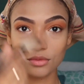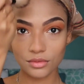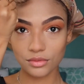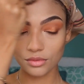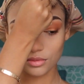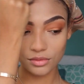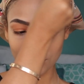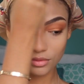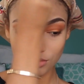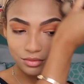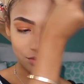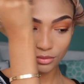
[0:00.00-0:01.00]
Universal
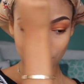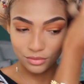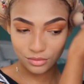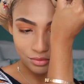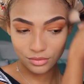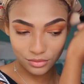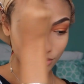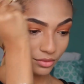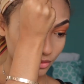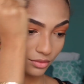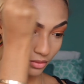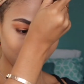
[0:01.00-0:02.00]
Bronze.
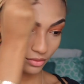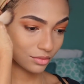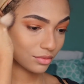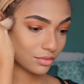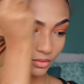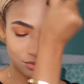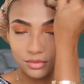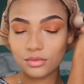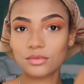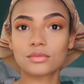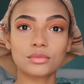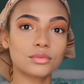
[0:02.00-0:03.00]
And as you can
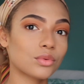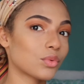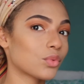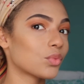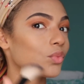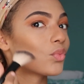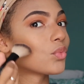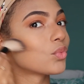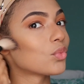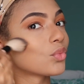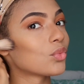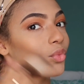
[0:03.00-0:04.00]
tell, I'm kind of
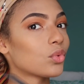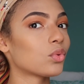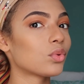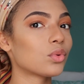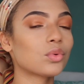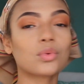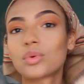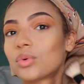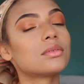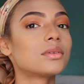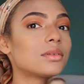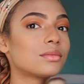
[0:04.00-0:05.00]
packing it on and applying
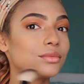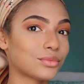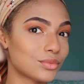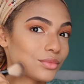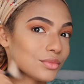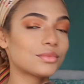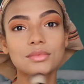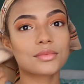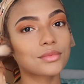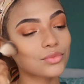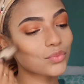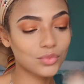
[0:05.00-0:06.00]
it everywhere where my
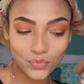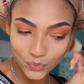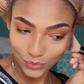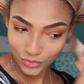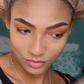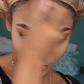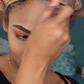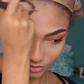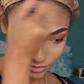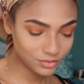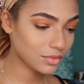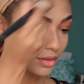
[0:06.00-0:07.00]
face needs a little
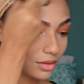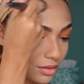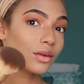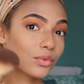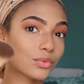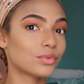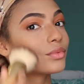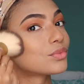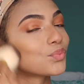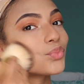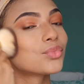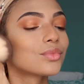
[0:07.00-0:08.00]
bit more color and
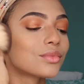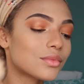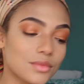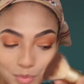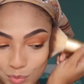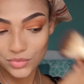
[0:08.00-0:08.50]
definition.